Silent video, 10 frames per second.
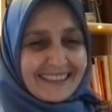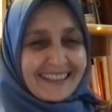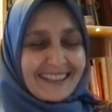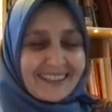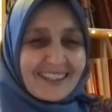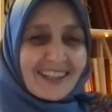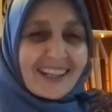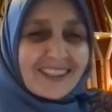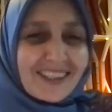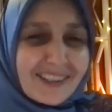Yeah, these
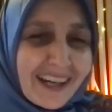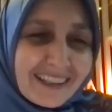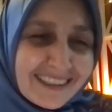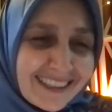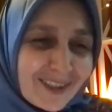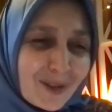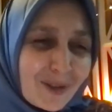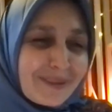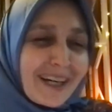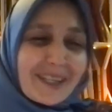are the realities
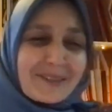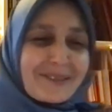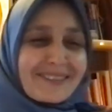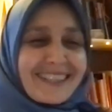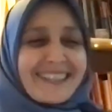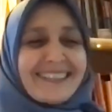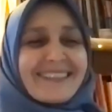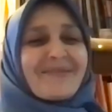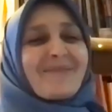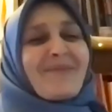of life, right?
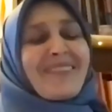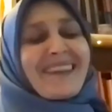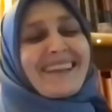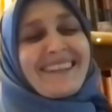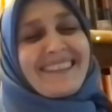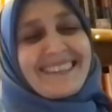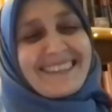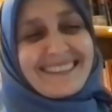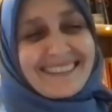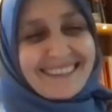
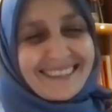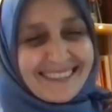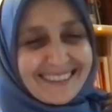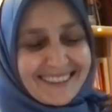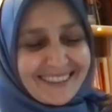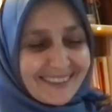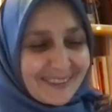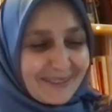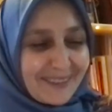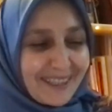
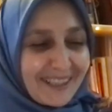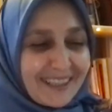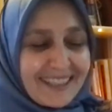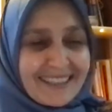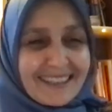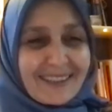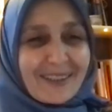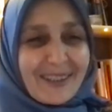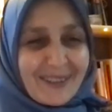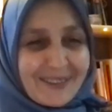We are,
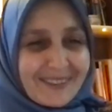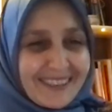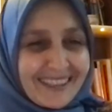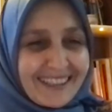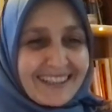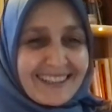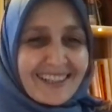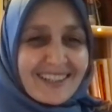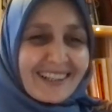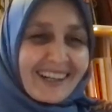you know, he's
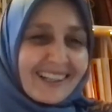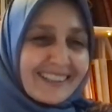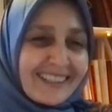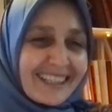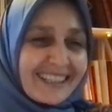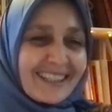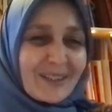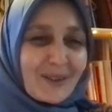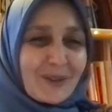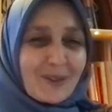a scholar and
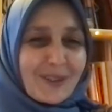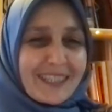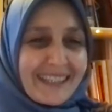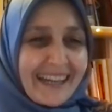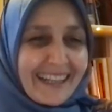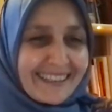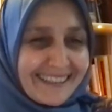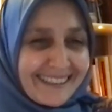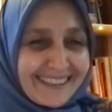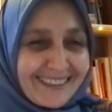he's also a
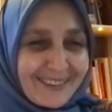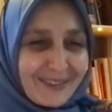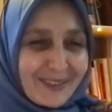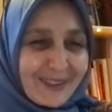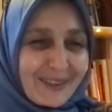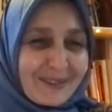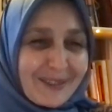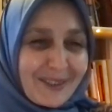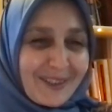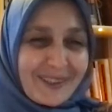daddy, you know,
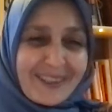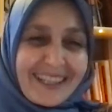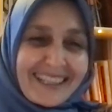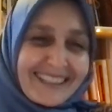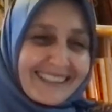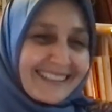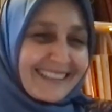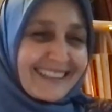for her, and